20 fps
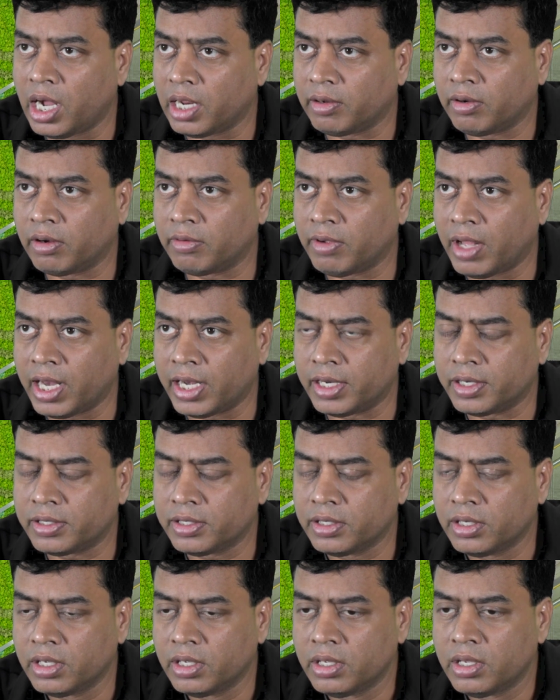hardware wallet.
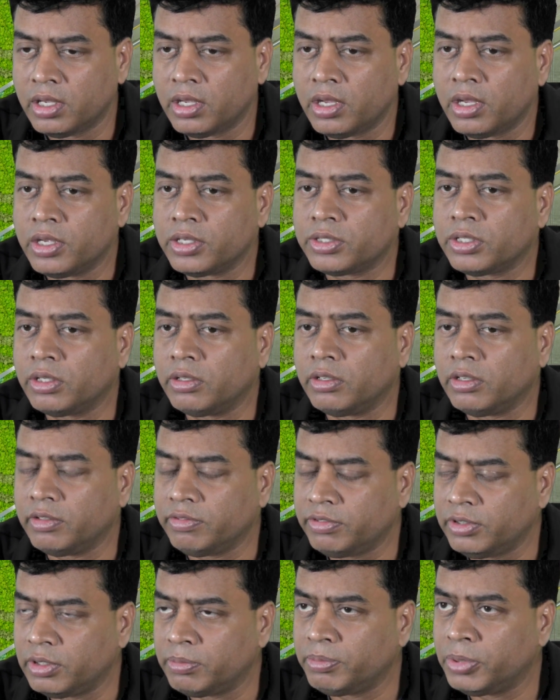So
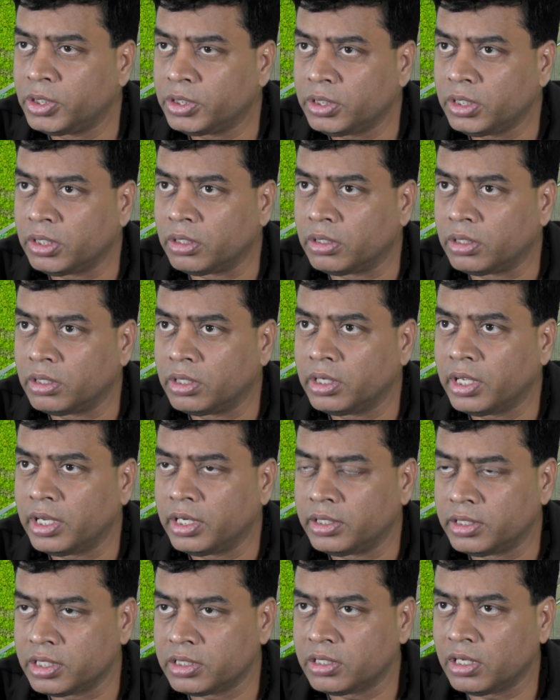if you put your
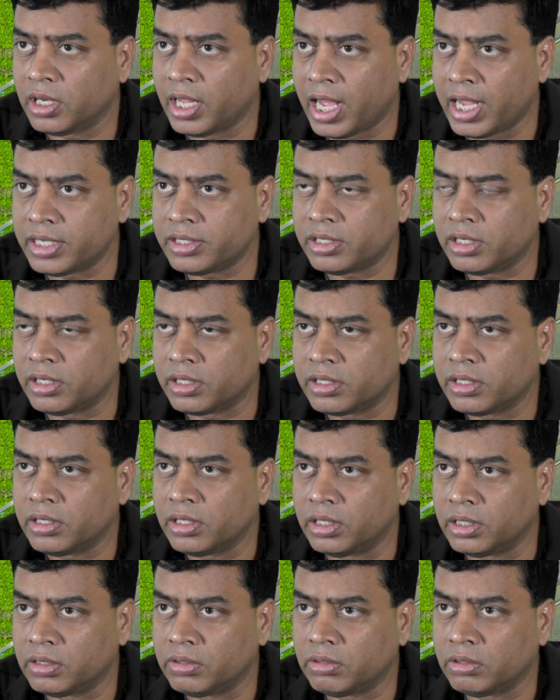digital assets
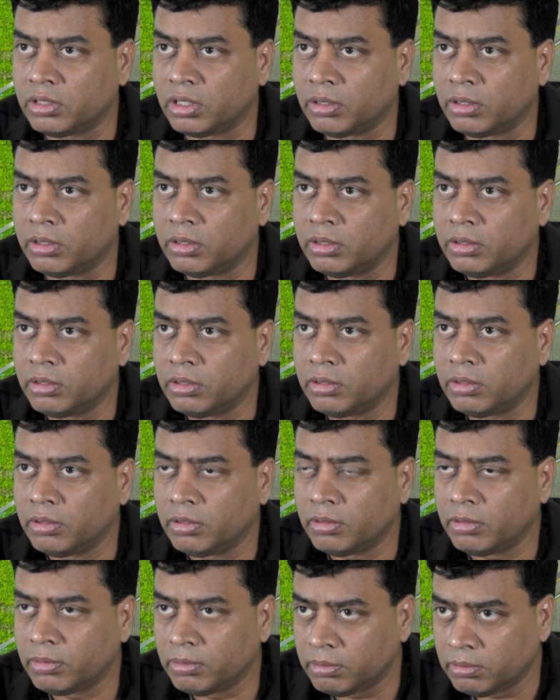into the
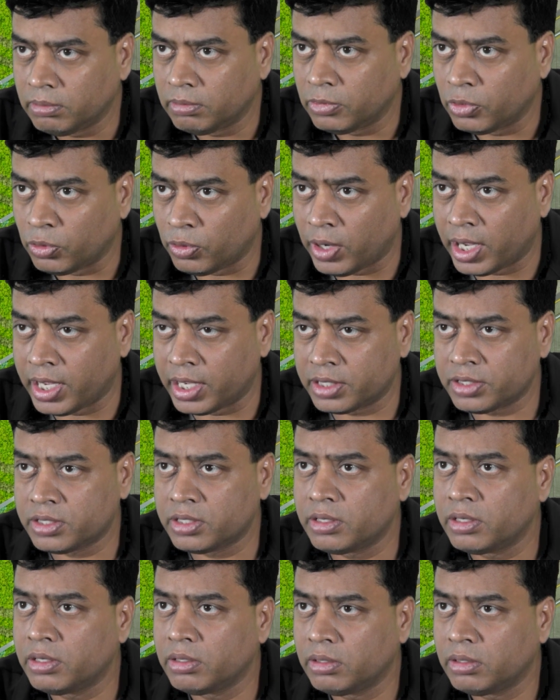OiX